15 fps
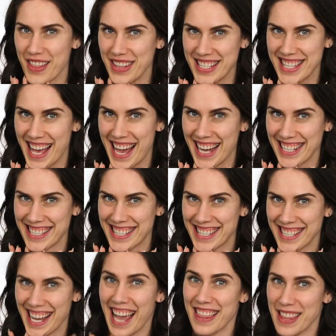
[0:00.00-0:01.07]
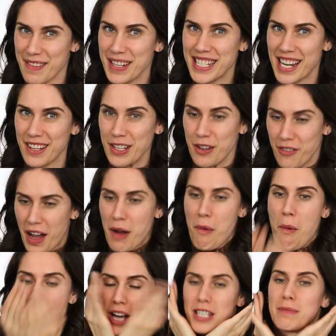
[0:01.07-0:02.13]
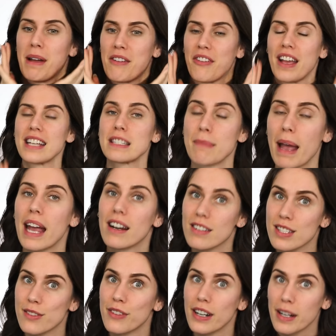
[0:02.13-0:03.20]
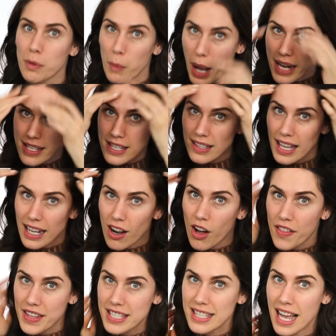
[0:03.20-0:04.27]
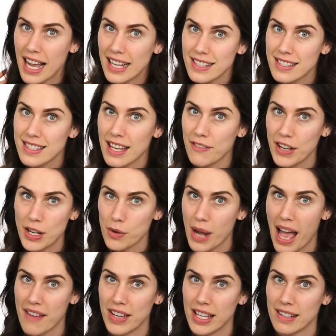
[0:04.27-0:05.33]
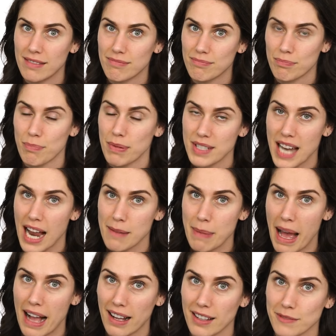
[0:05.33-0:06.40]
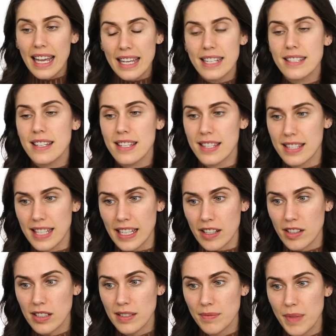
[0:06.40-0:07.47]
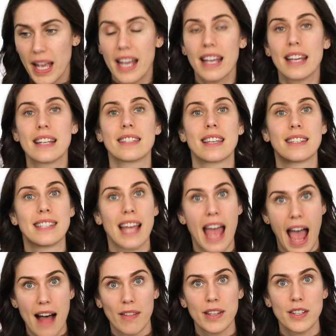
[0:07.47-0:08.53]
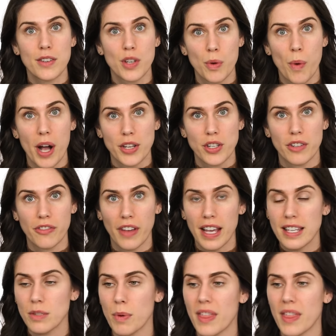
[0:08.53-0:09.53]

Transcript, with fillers: on the sides. And let me tell you, if I wash my face, my hair is very wet, like on the sides, if I don't have it tied back. It is a skill, it is a talent to wash your face